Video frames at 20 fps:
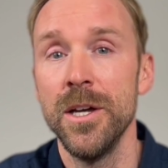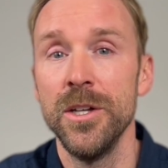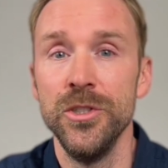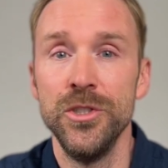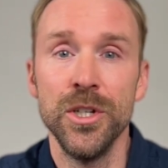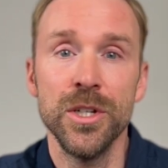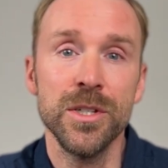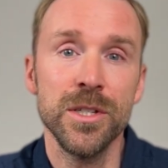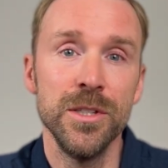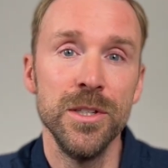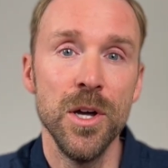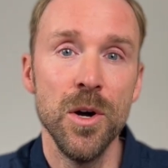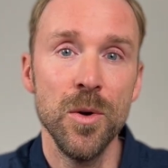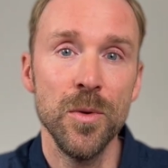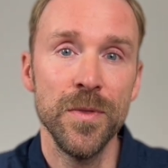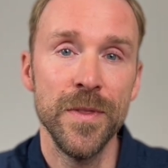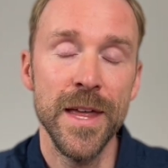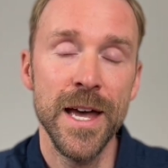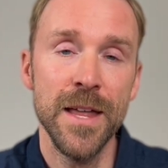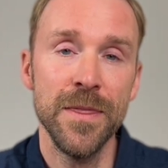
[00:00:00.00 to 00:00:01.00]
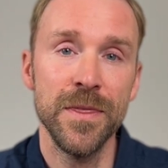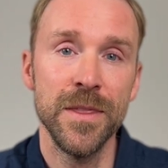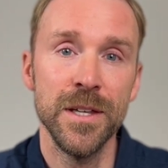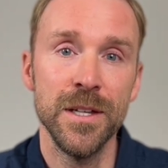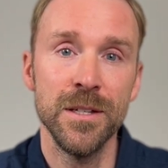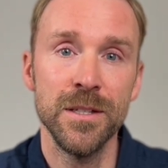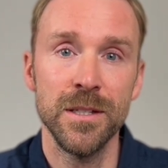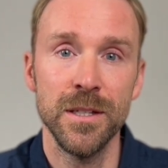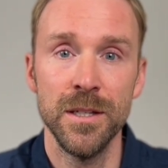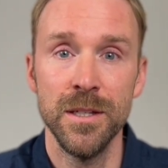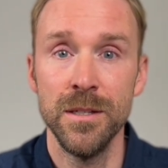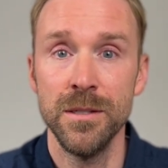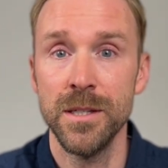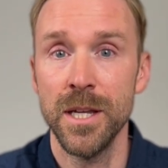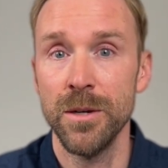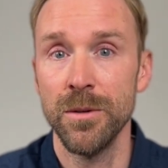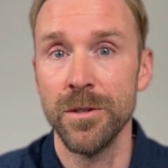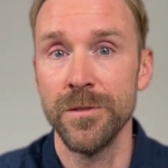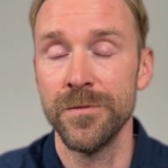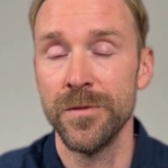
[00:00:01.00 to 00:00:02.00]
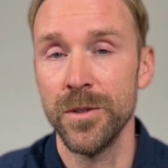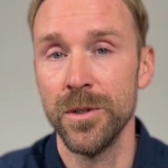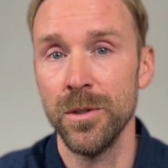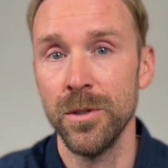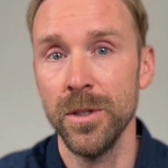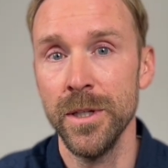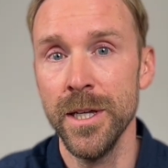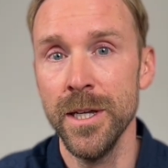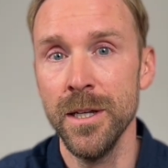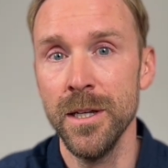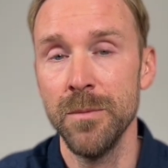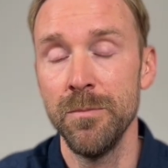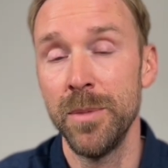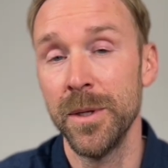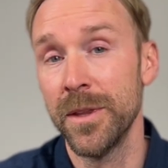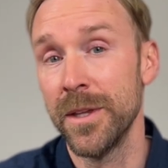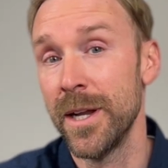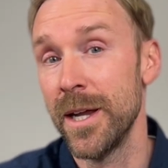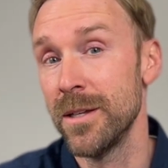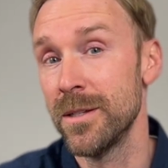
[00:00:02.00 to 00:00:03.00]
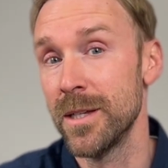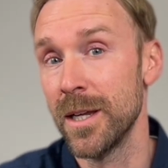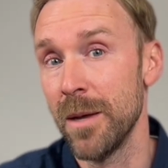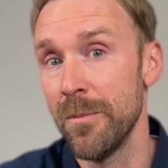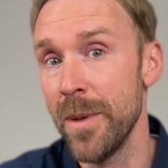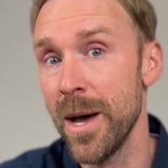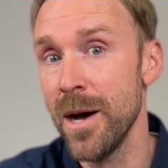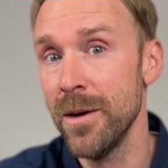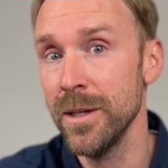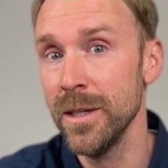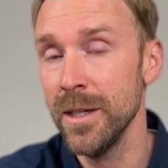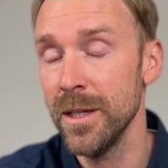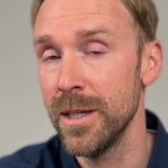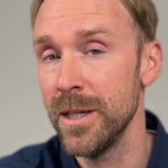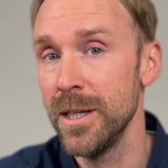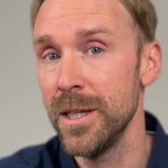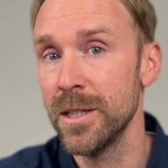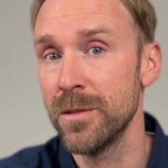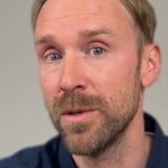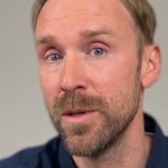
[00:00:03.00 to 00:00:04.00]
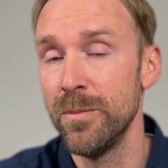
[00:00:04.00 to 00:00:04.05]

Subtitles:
Just note that this is a referral link, but the nice thing about it is we